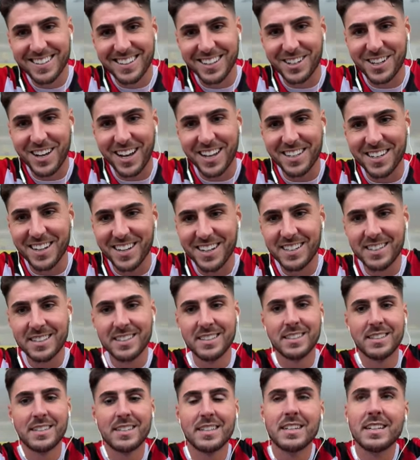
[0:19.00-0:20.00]
you can, yeah.
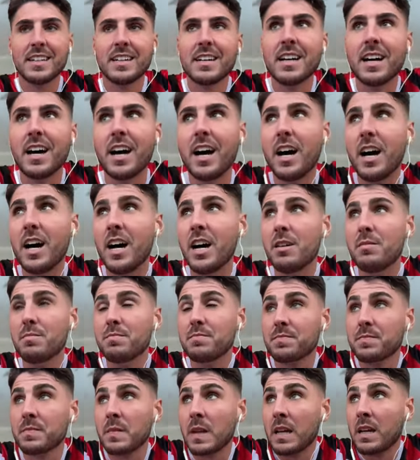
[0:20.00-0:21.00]
Yep. Uh,
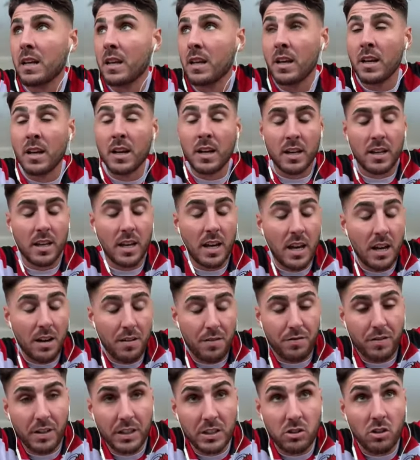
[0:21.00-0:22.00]
yeah,
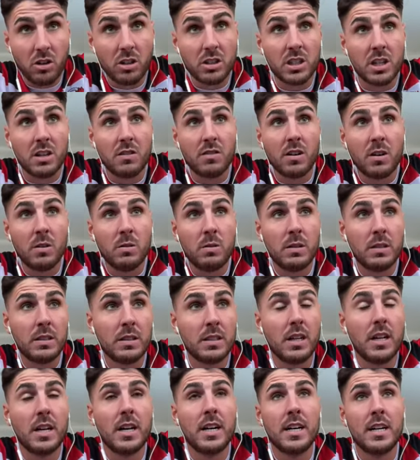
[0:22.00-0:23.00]
three draws in a row.
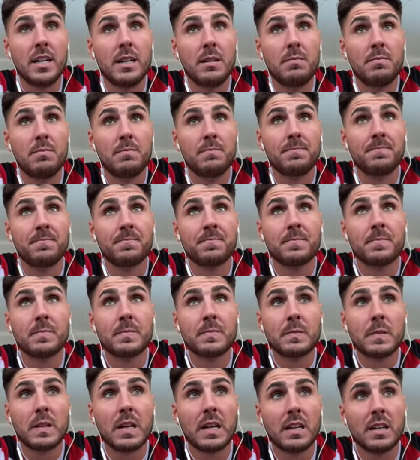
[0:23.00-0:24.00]
Um,
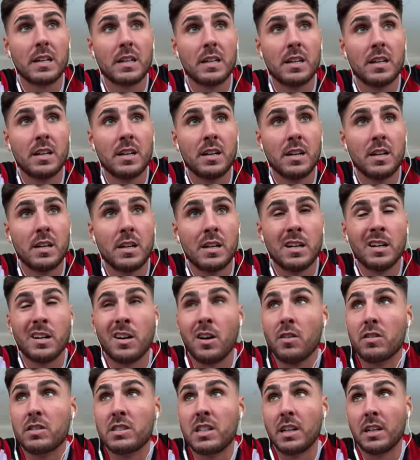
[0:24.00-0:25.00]

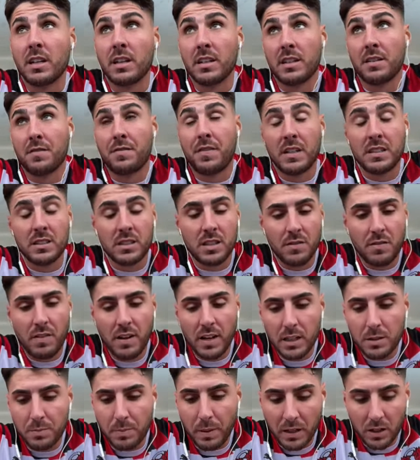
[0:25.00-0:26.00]
obviously,
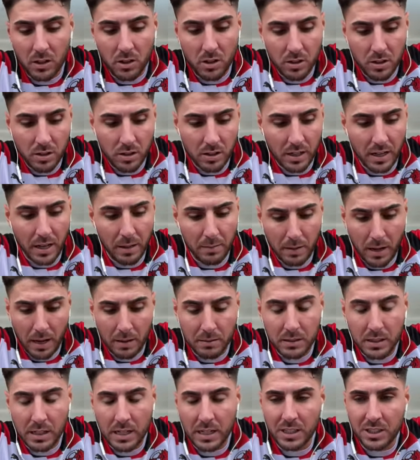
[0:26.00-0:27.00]
defensively, it's been good. Kept
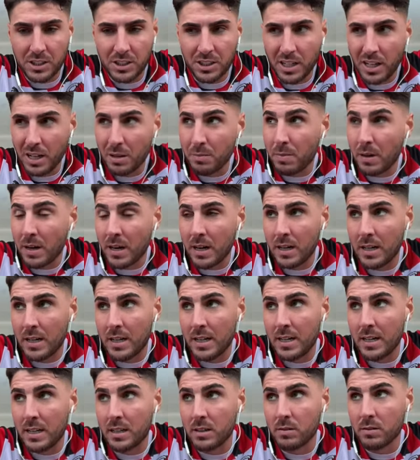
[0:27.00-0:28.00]
a clean sheet,
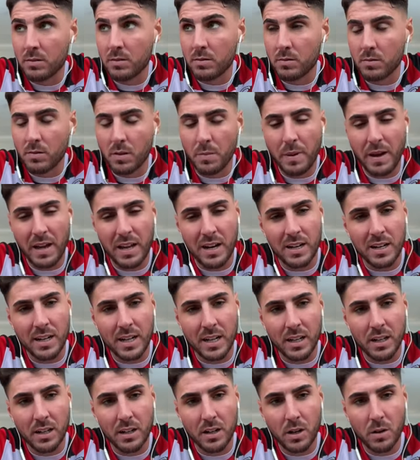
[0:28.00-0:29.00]
but we're better than
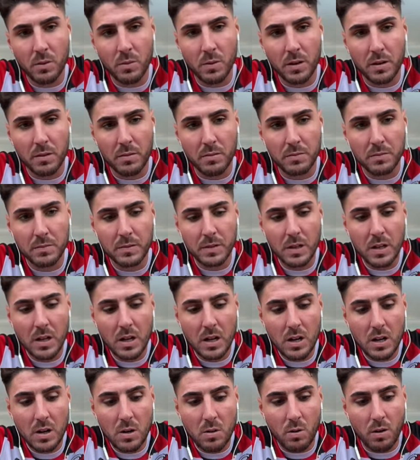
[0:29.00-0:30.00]
that, you know
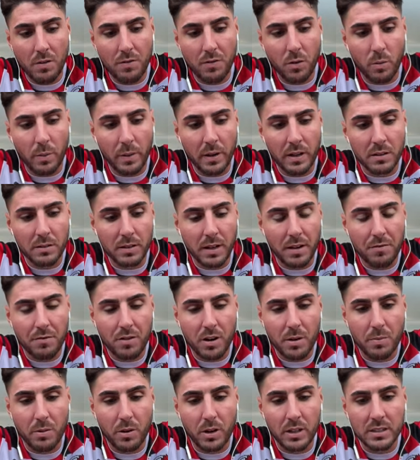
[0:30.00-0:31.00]
we thought we could get
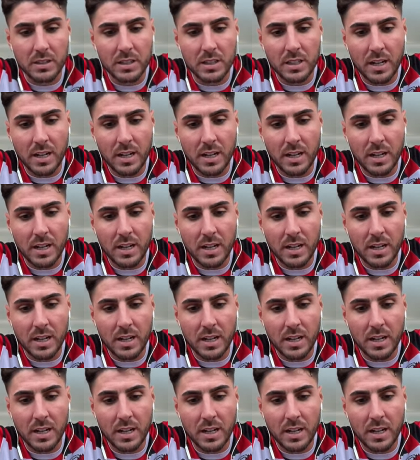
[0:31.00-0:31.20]
three points